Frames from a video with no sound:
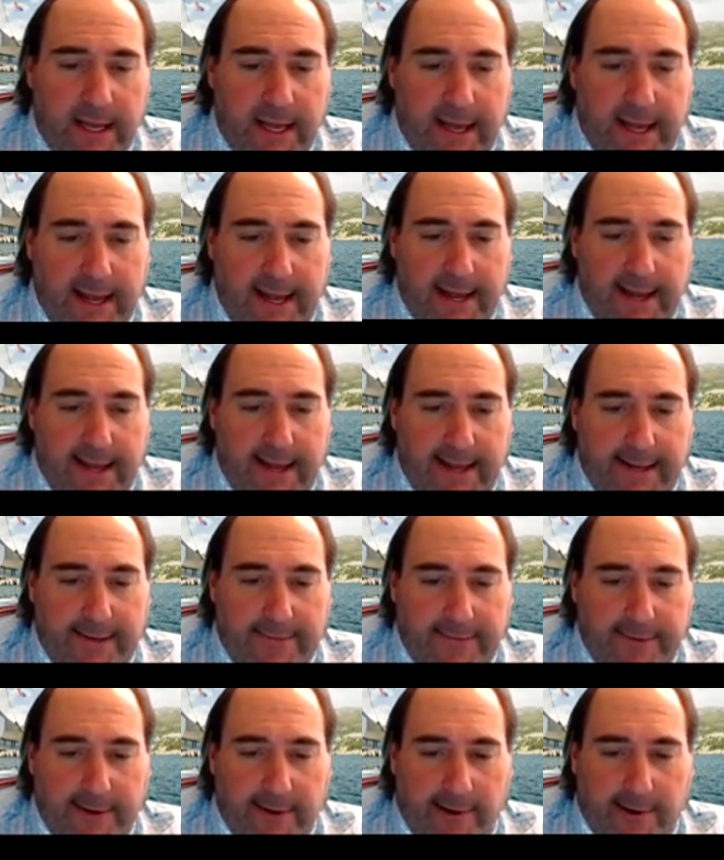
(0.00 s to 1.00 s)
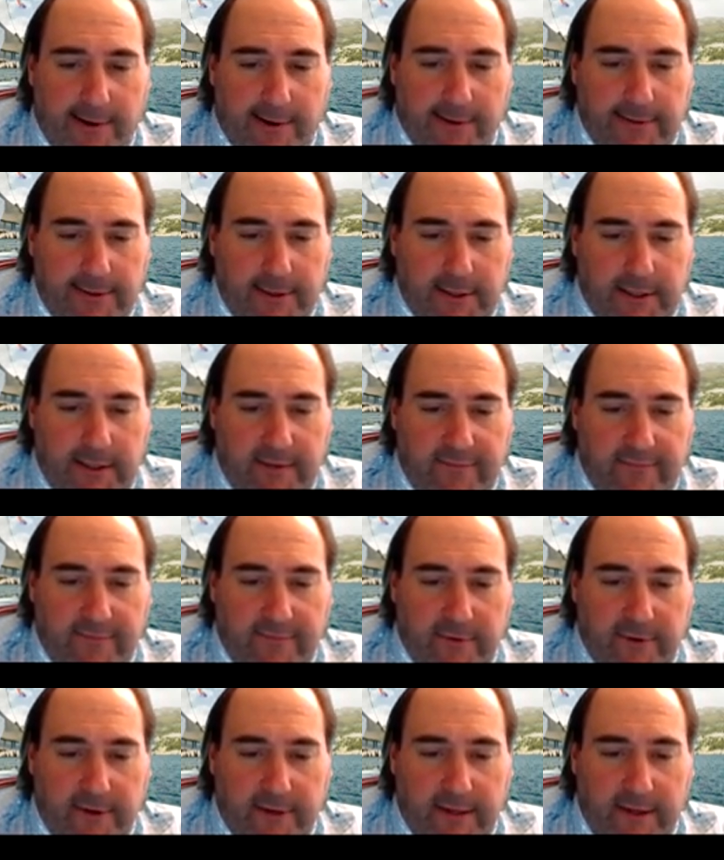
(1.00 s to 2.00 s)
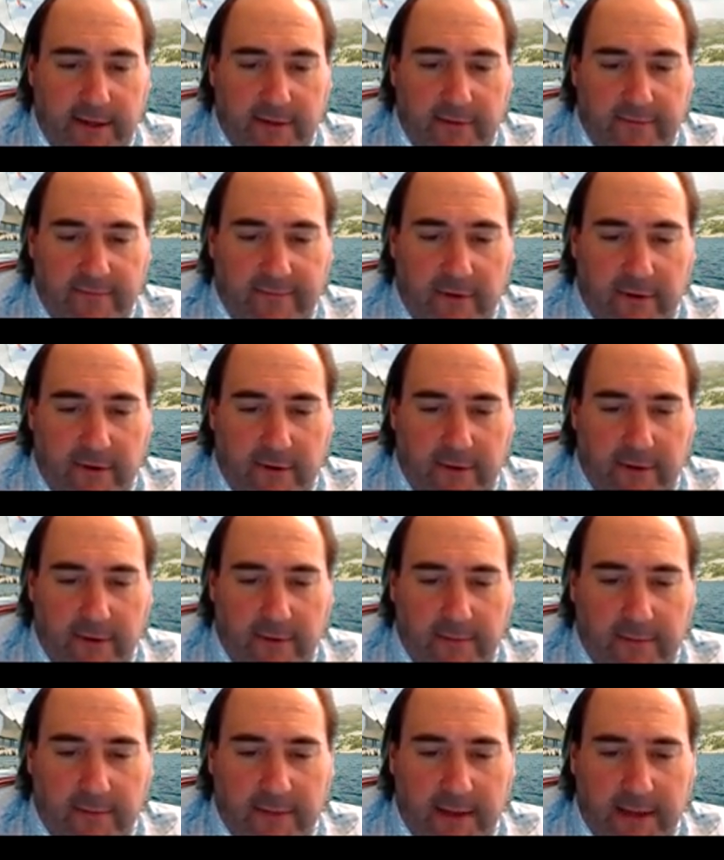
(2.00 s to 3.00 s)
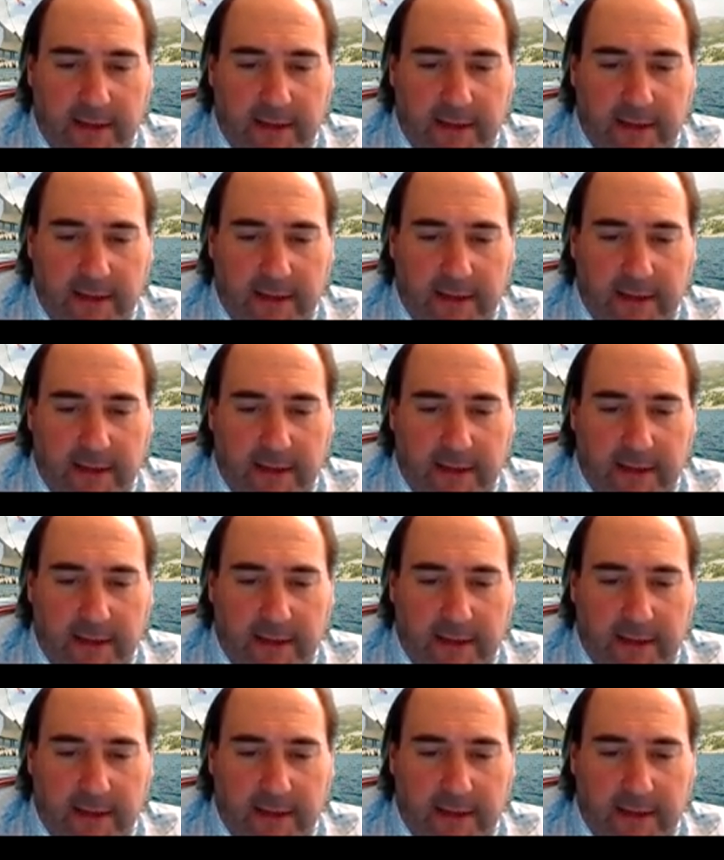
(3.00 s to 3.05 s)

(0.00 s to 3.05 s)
And we are looking for another volume.